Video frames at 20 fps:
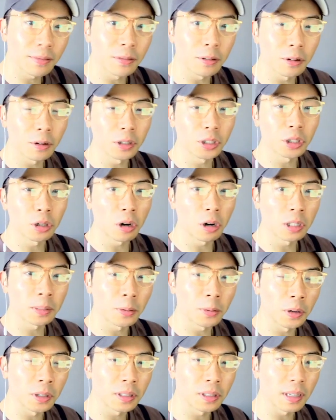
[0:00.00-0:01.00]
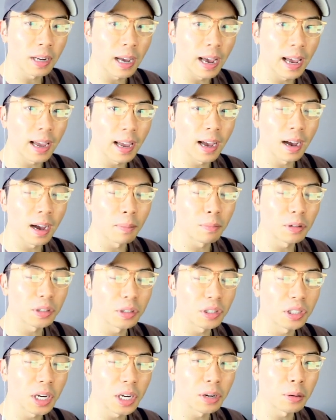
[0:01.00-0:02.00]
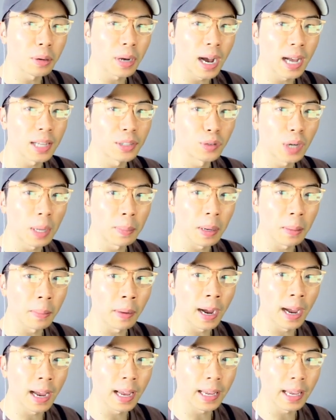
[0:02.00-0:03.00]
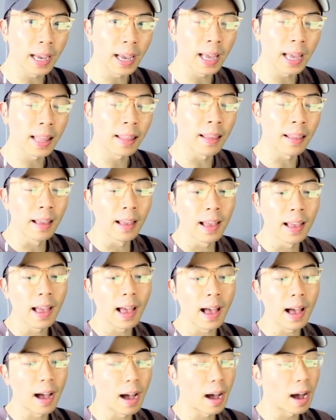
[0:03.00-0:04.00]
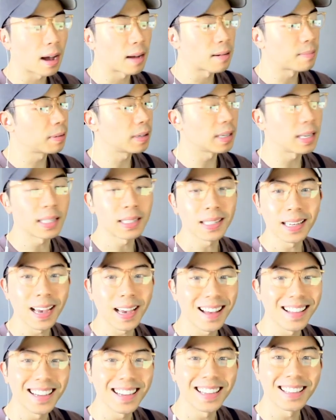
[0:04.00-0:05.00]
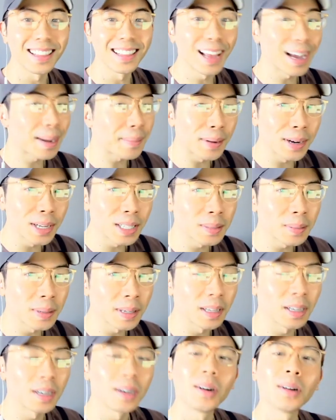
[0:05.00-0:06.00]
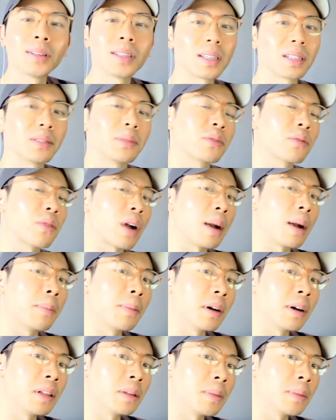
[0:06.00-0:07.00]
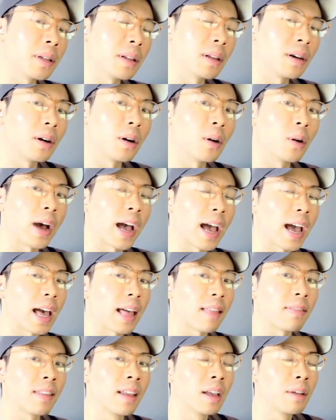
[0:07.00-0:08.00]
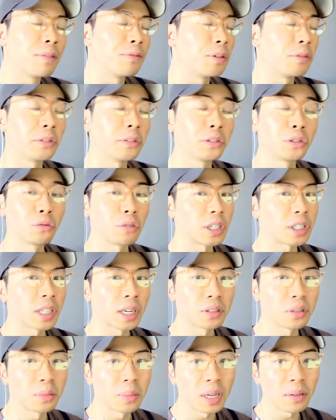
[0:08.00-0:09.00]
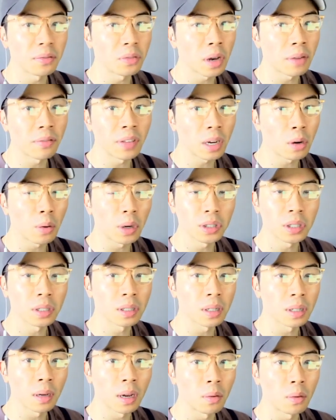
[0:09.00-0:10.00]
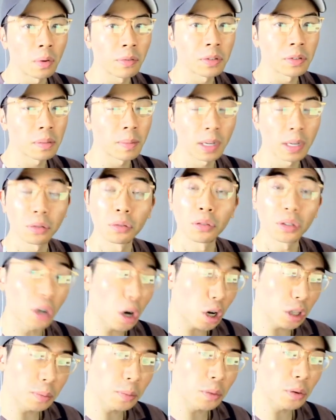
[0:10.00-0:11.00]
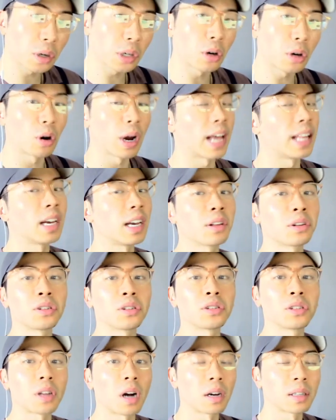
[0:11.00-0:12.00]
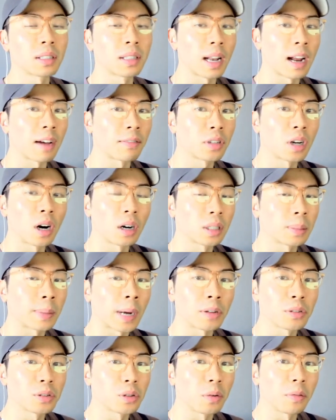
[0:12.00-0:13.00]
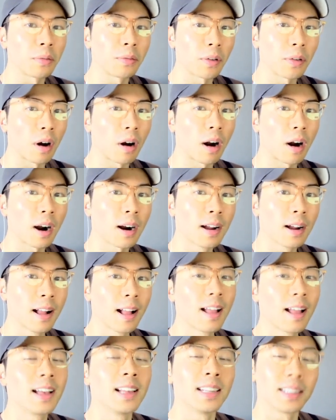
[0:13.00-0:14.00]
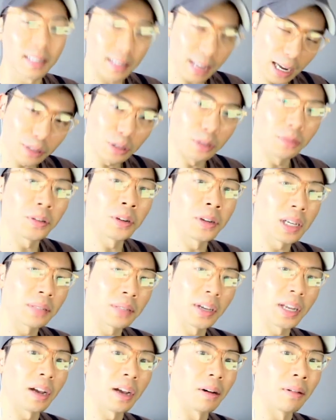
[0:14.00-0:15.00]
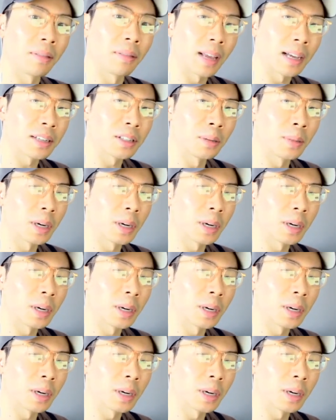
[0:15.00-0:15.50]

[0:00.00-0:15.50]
for ChargePoint today. I appreciate you guys dropping by again. Please, again, hit the like buttons below, the subscribe button below, and feel free to reach out to me if you have any questions with respect to ChargePoint or any other stocks that I've talked about so far. Stay tuned for the next video. Thanks so